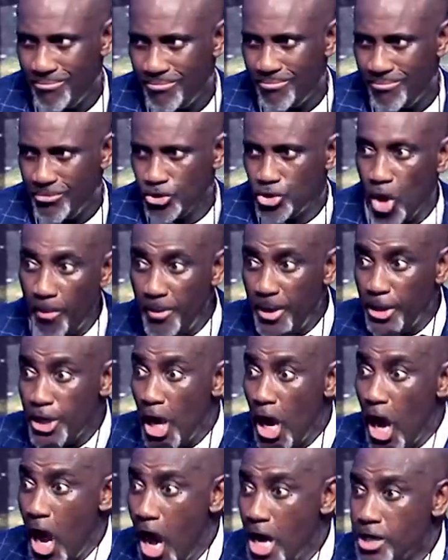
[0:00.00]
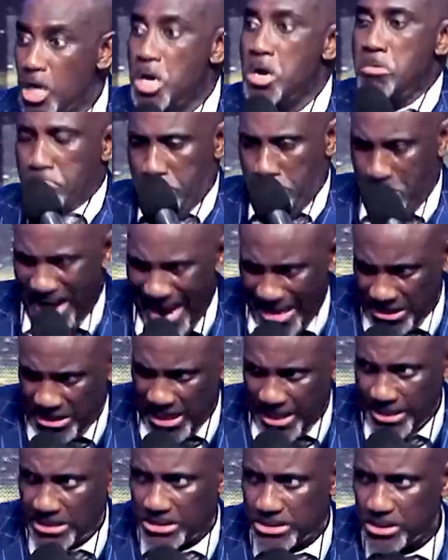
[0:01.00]
That last time they went to, that
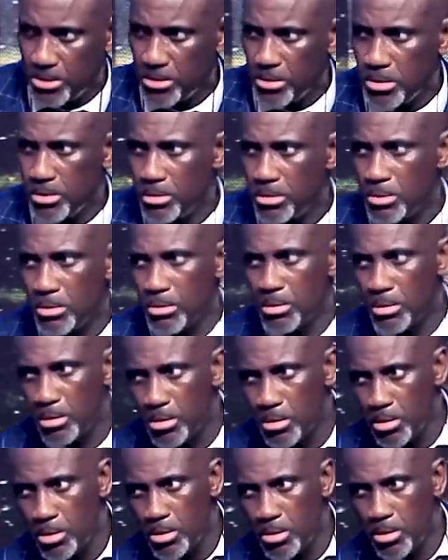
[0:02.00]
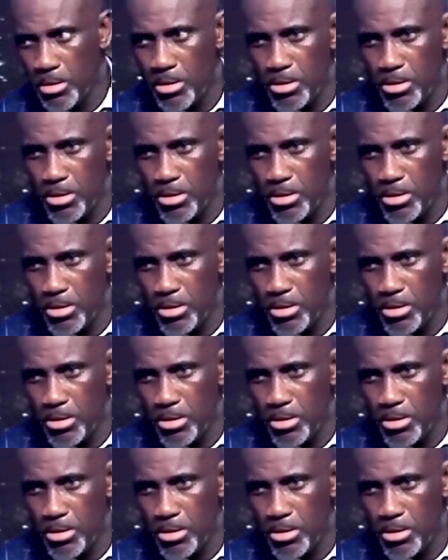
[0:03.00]
person that went, that submarine